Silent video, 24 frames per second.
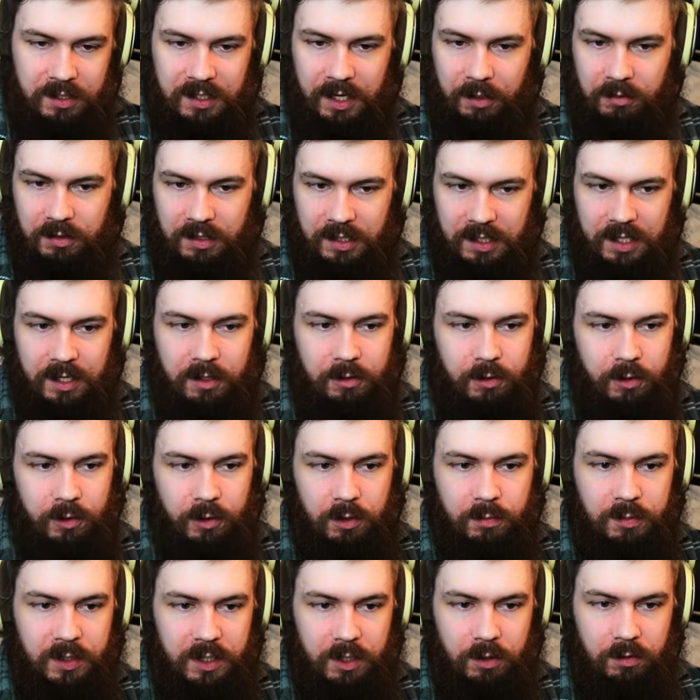sounds together
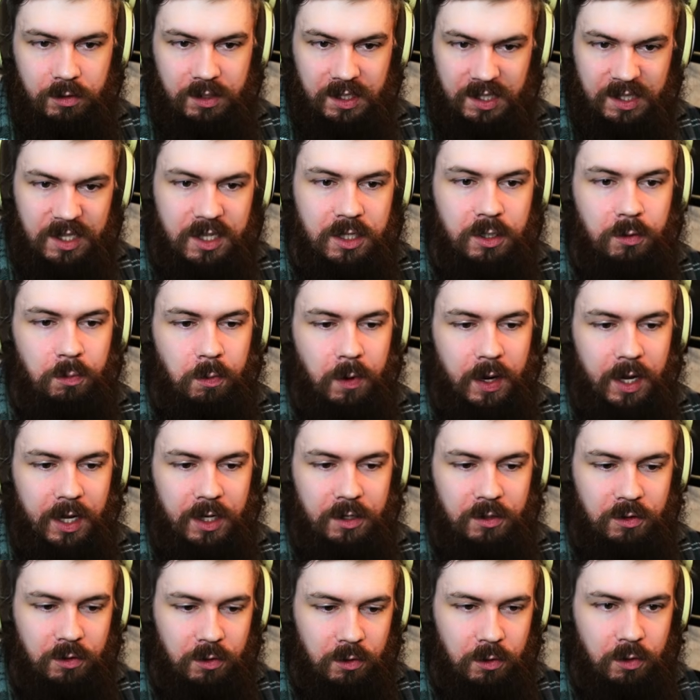could be used in this
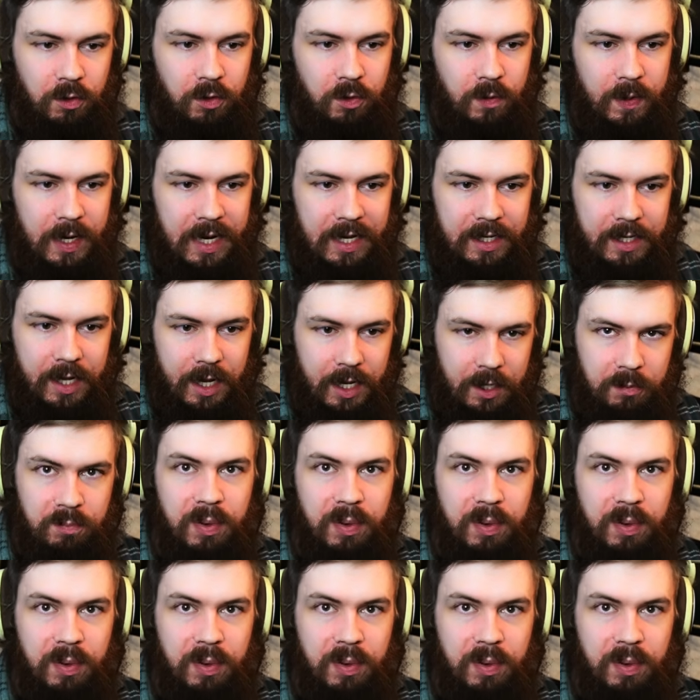way to create a